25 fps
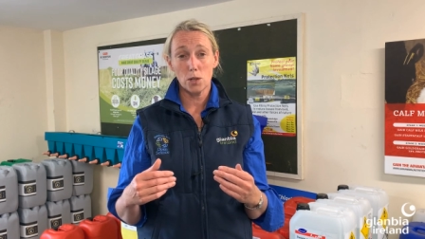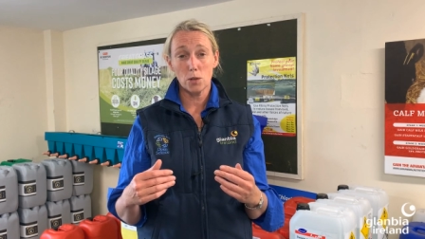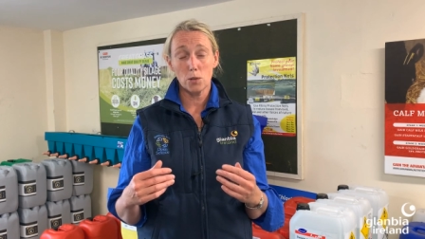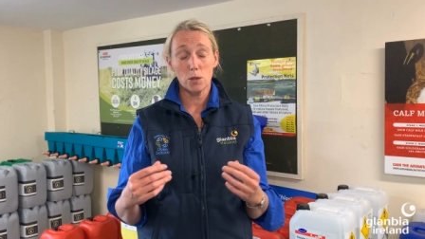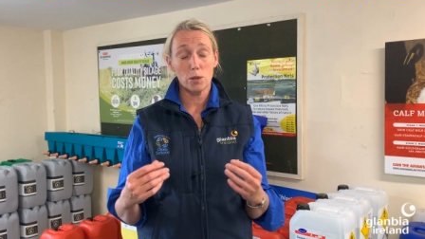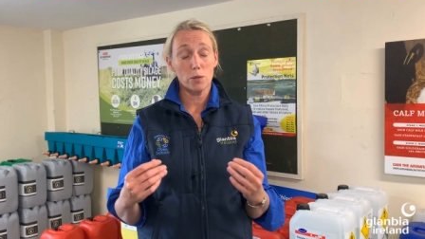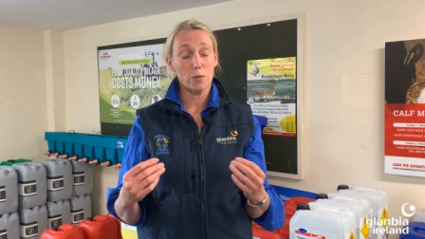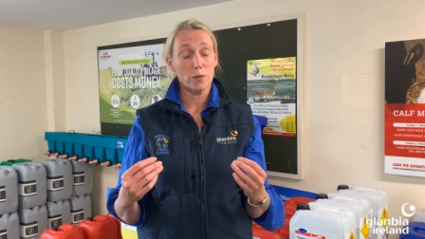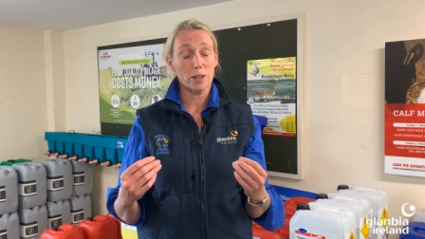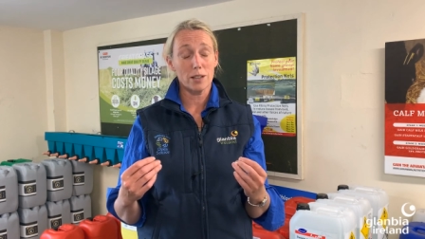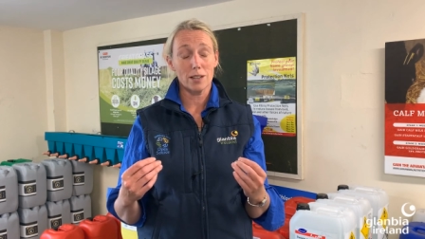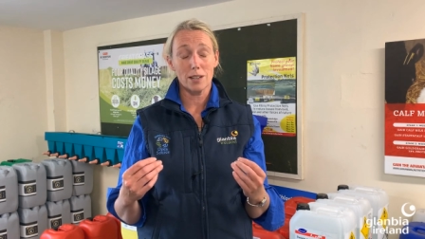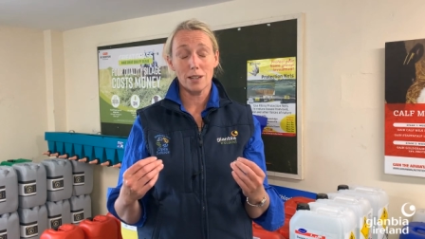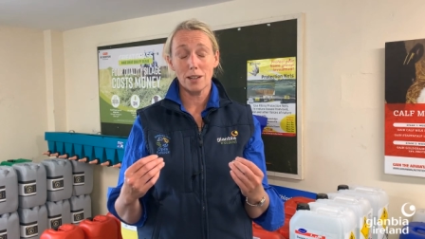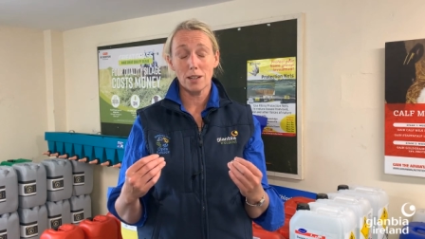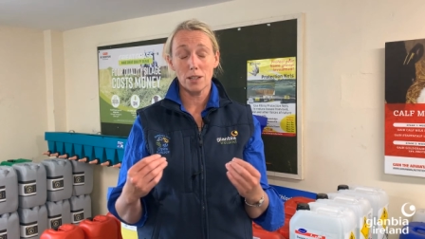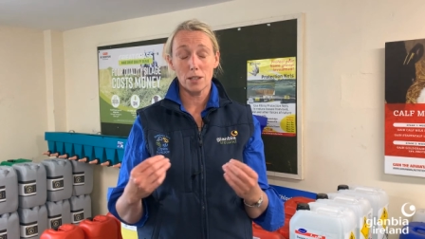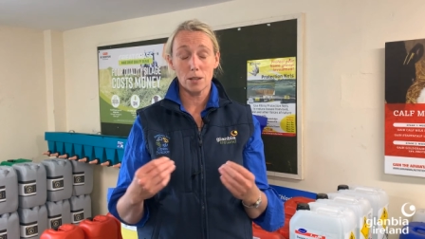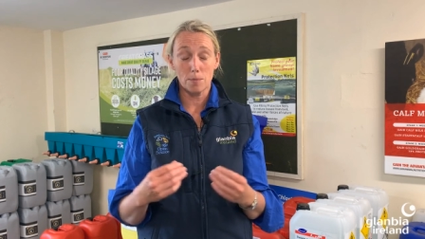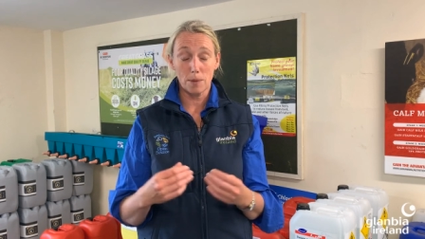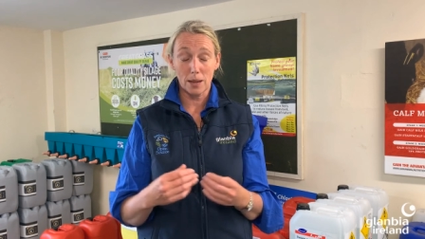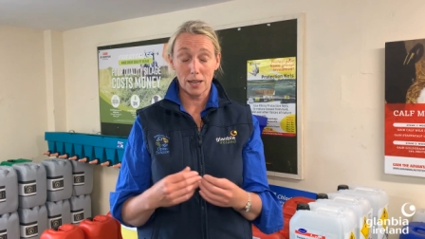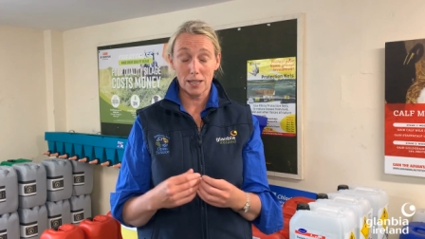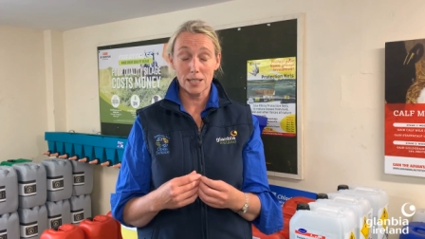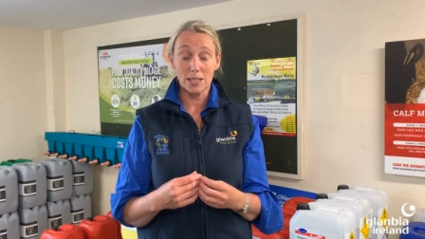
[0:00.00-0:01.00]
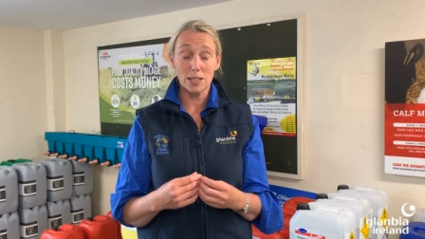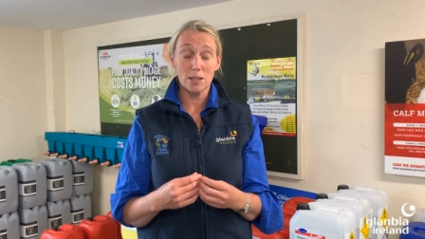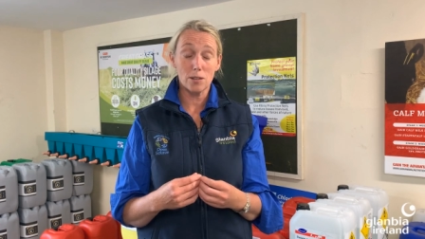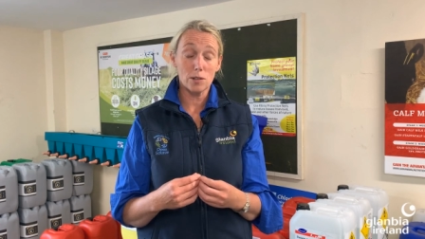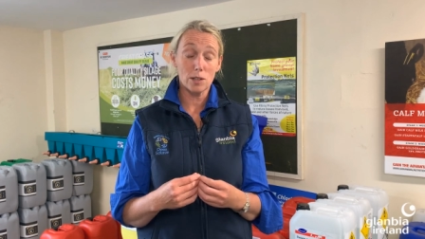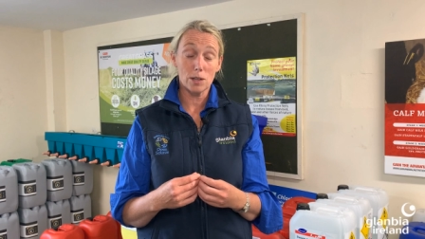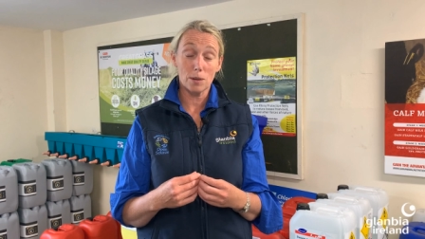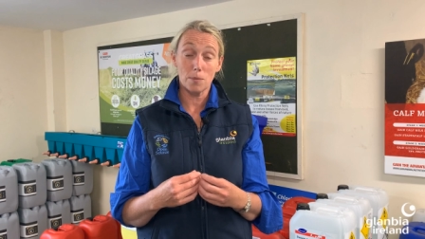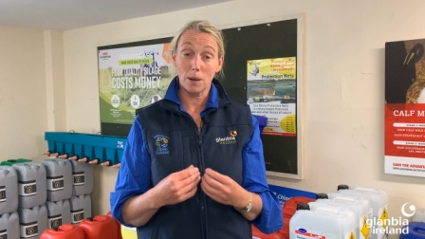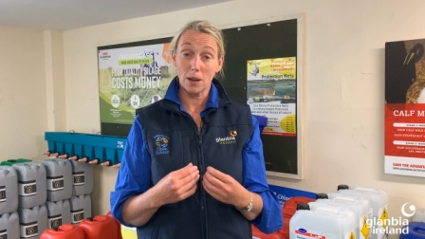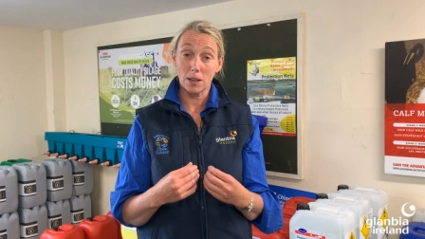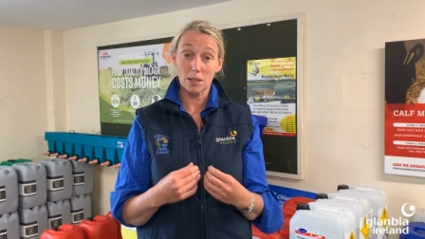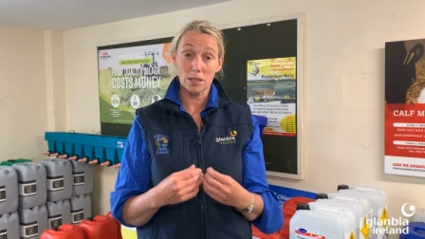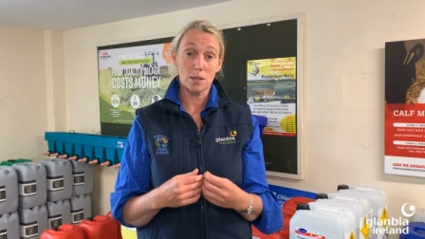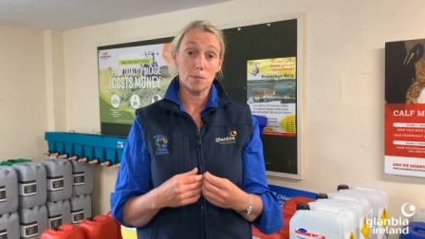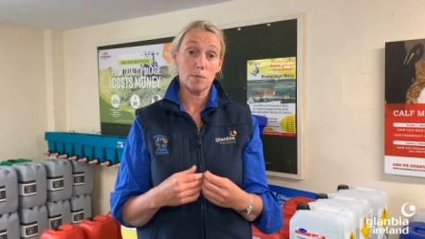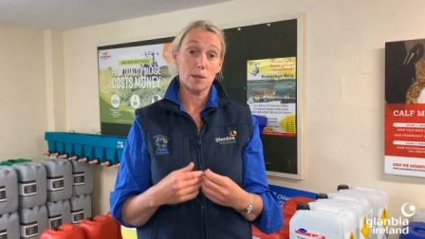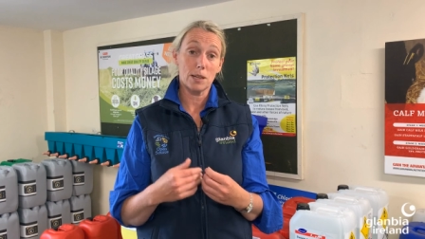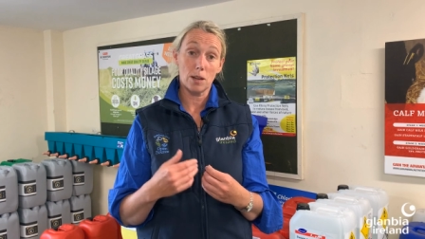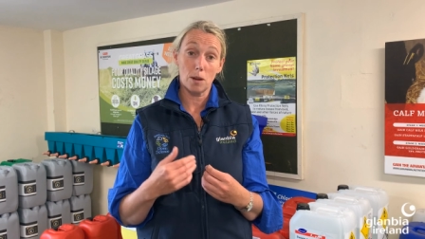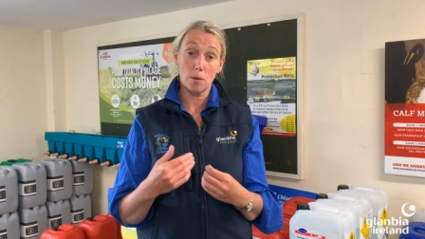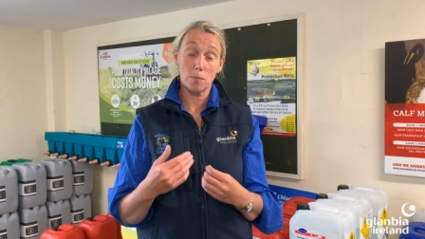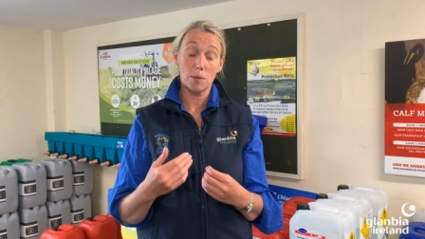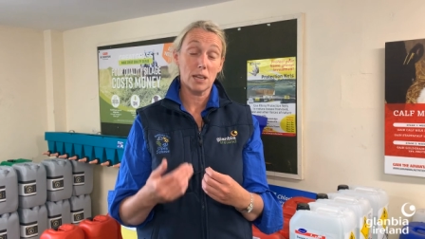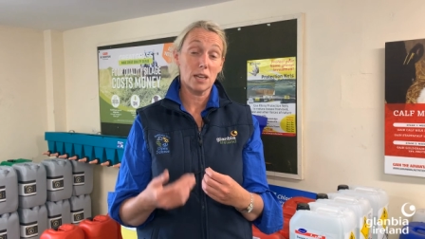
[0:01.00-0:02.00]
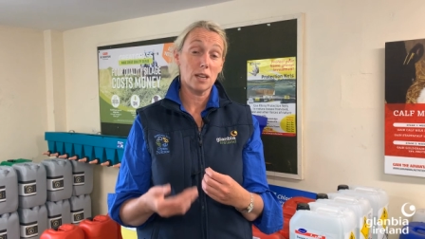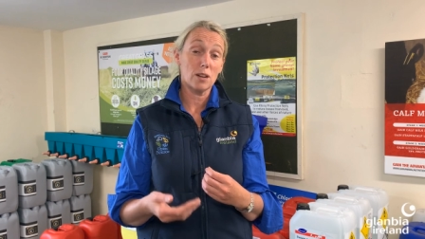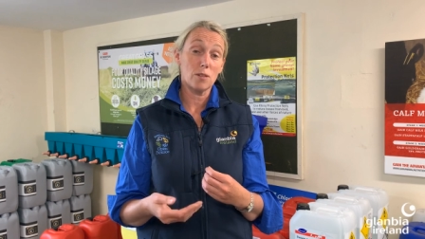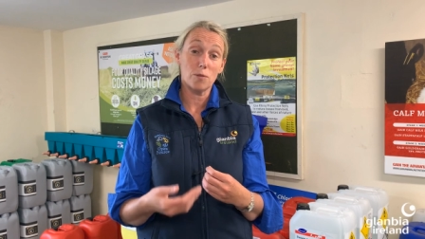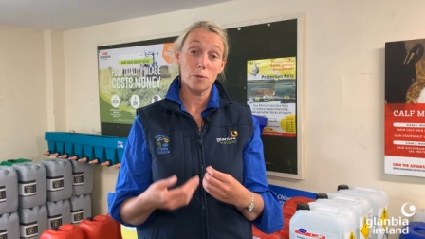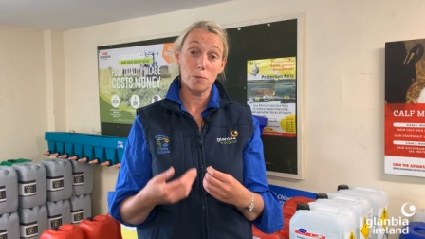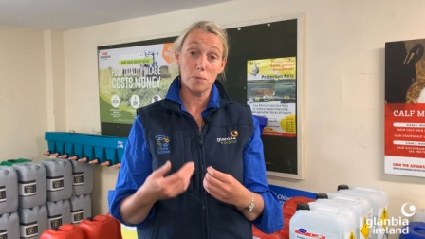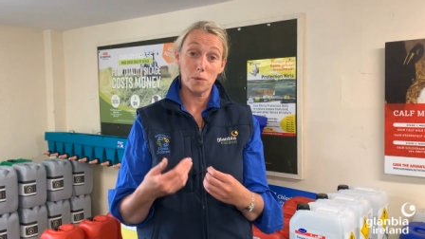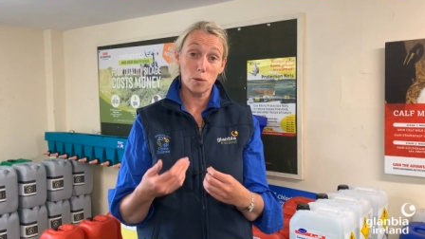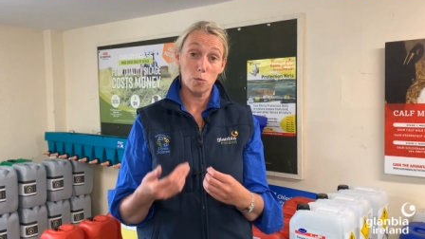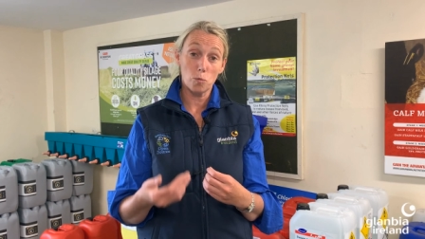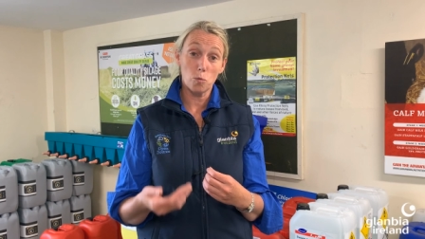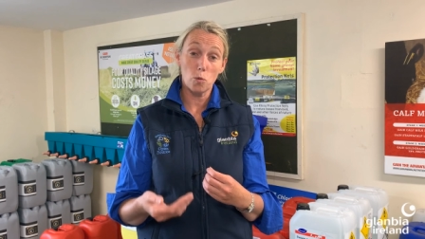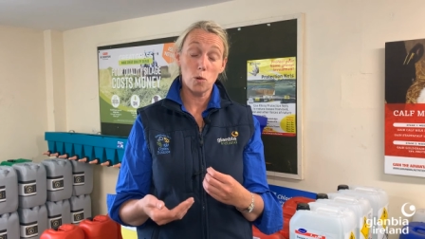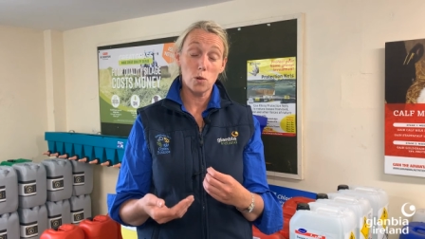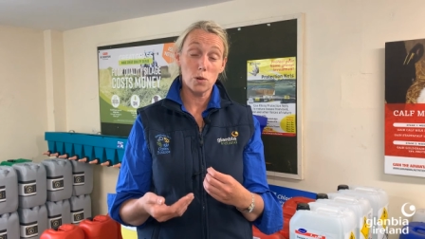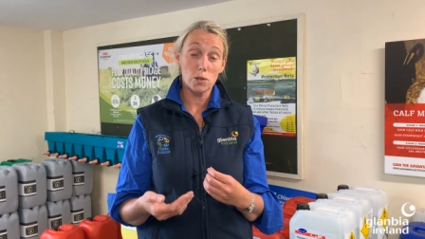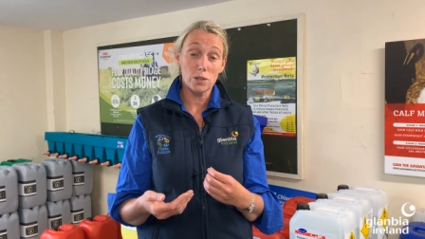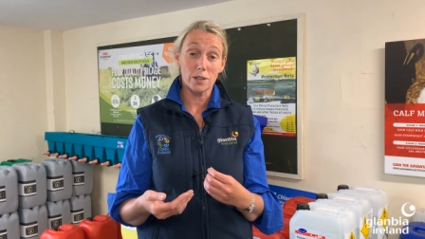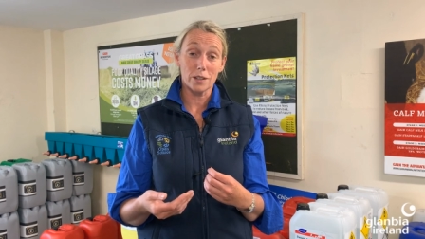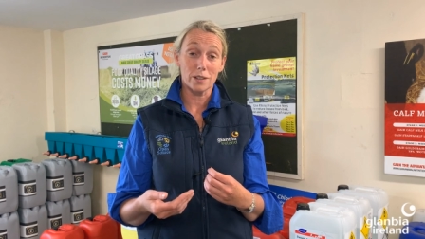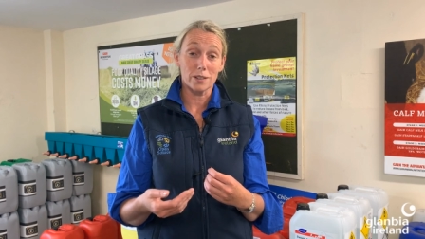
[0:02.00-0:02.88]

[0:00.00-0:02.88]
you've got a lot of bacteria possibly coming in from your water,